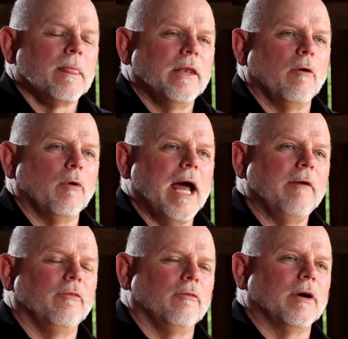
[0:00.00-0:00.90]
Now, what
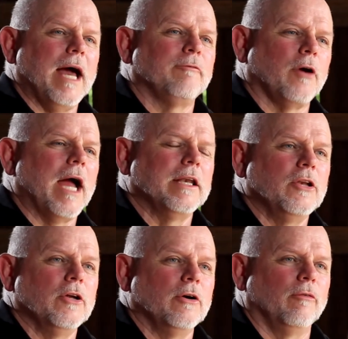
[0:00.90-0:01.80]
I've tried to
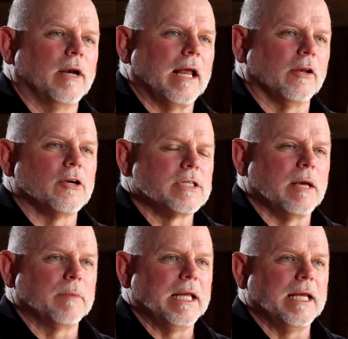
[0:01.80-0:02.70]
do when I learn
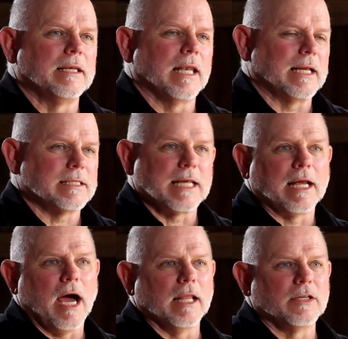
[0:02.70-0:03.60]
something in like
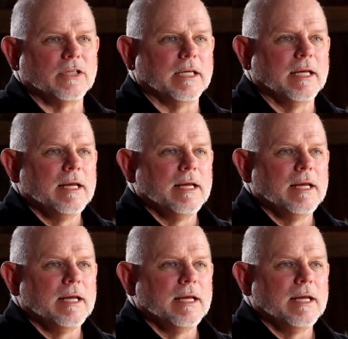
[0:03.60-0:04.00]
psychology,